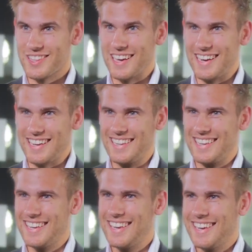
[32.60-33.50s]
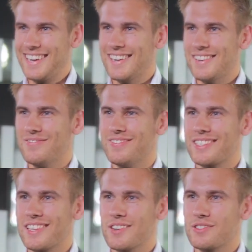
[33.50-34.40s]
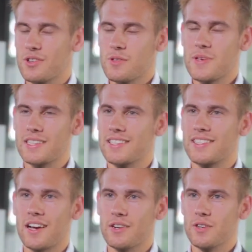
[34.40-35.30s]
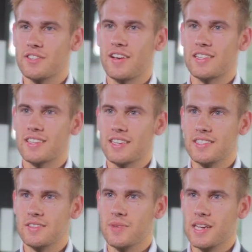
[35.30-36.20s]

that. um, so, so the business side always fascinated me.